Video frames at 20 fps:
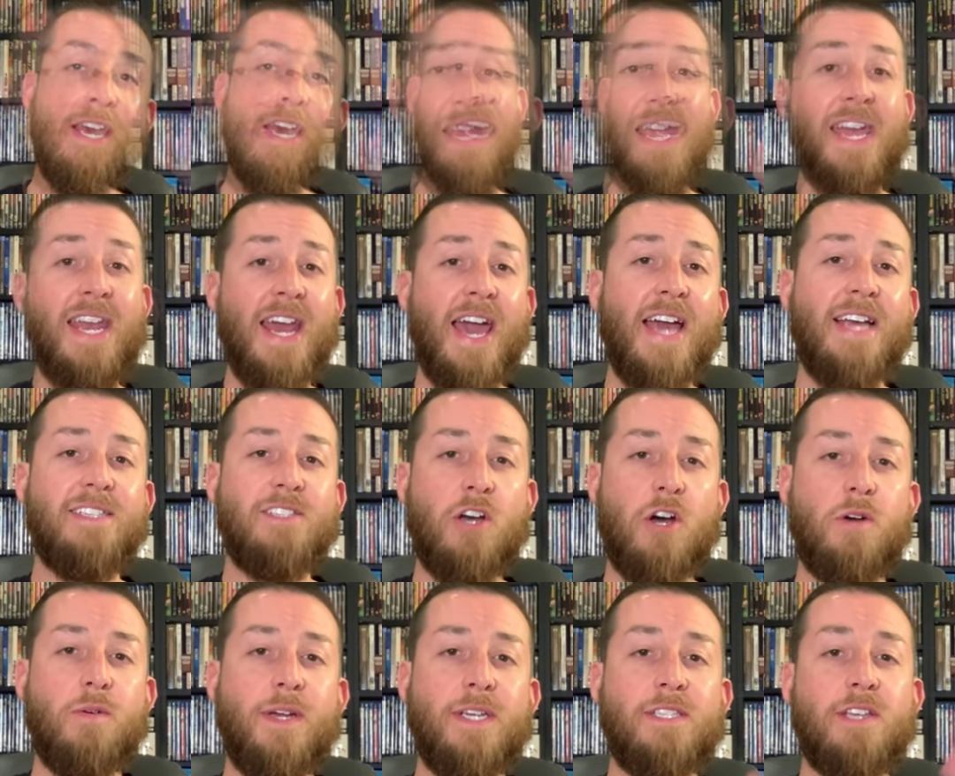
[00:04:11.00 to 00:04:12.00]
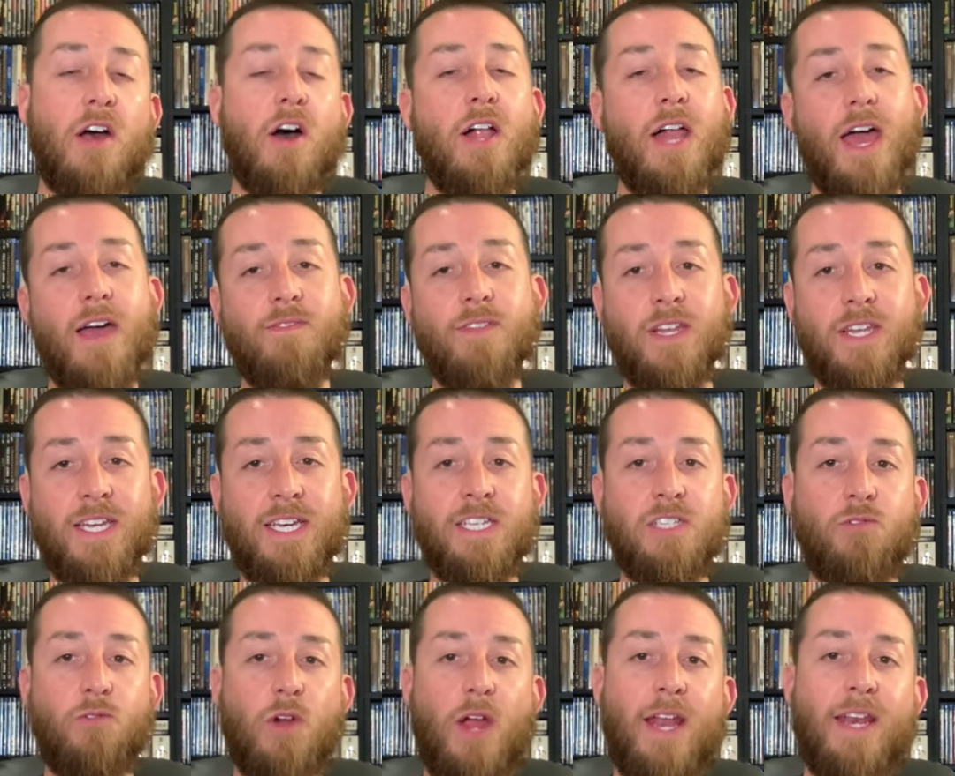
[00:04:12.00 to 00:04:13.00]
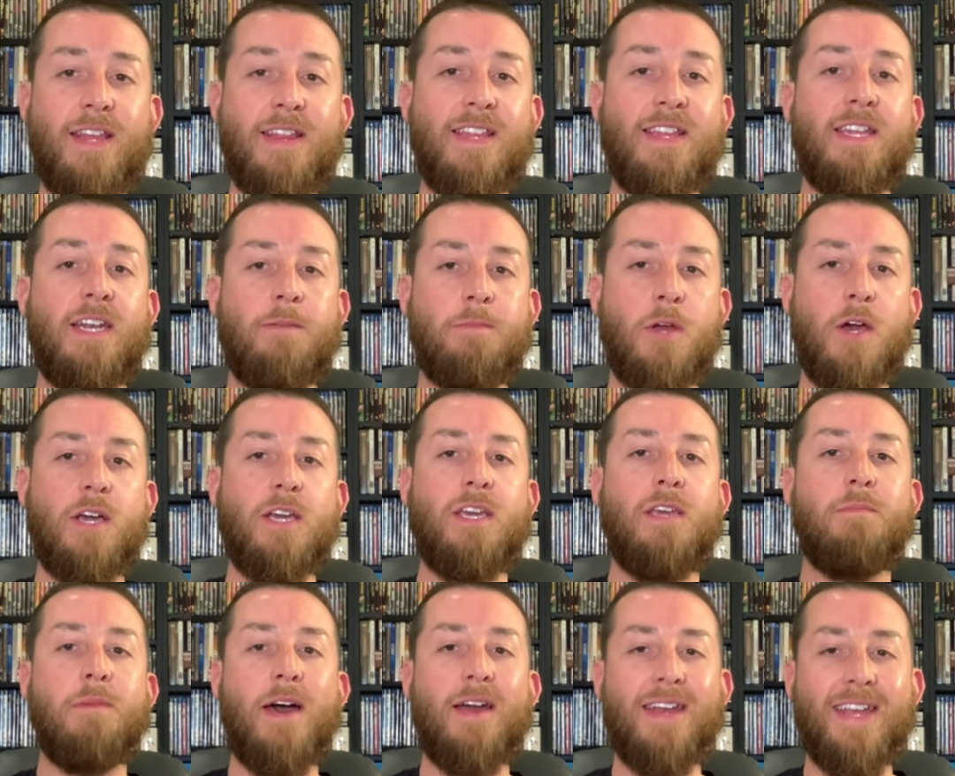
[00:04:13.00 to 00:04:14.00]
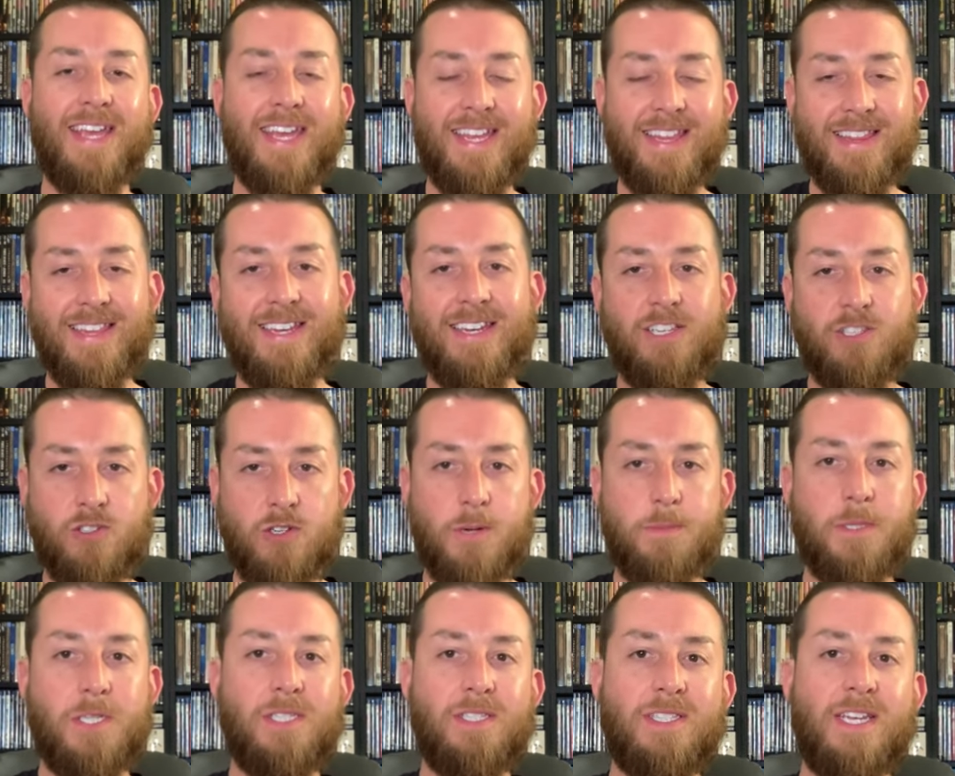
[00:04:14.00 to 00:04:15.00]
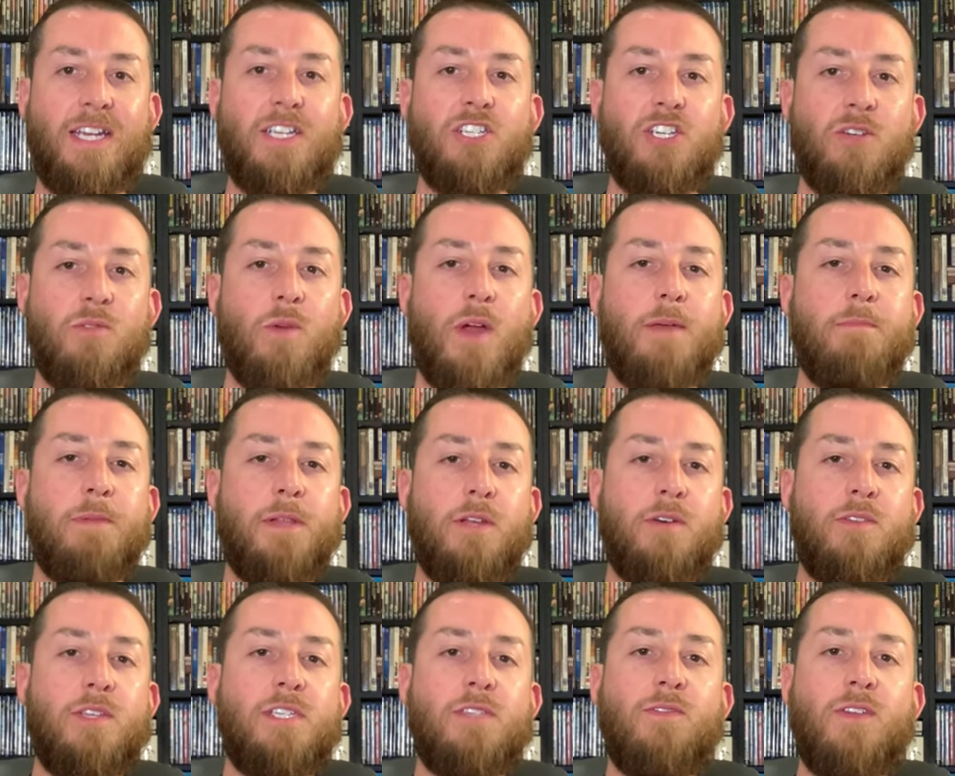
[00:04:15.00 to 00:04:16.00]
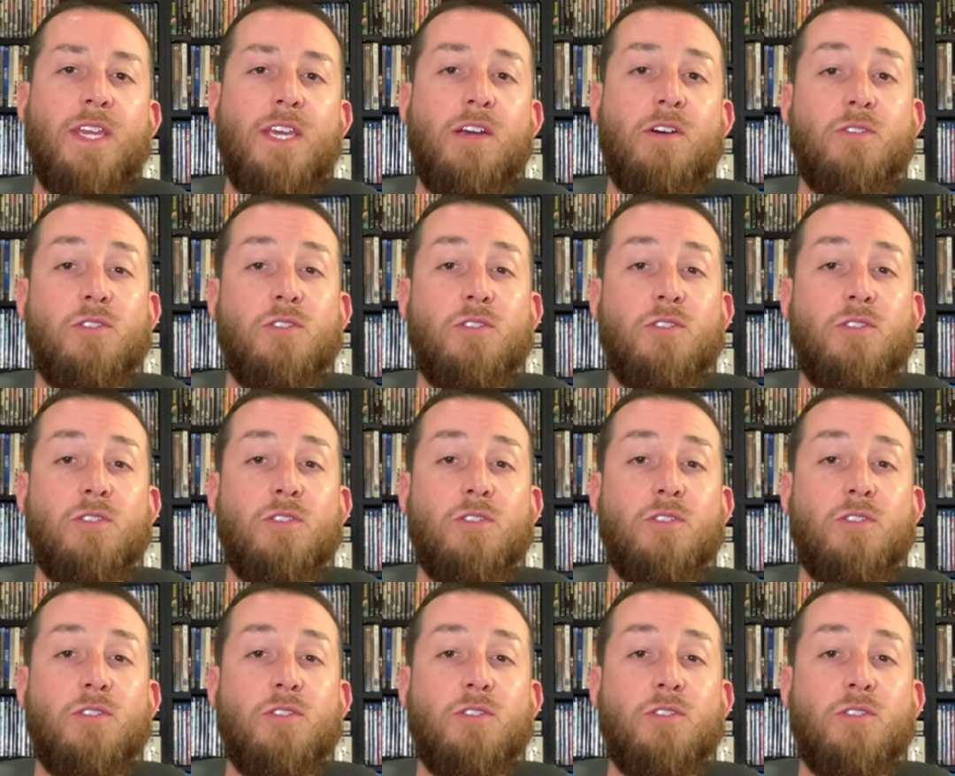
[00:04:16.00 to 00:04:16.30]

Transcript: And as always, I'll have the links for anything that I'm talking about in the description section right below this video.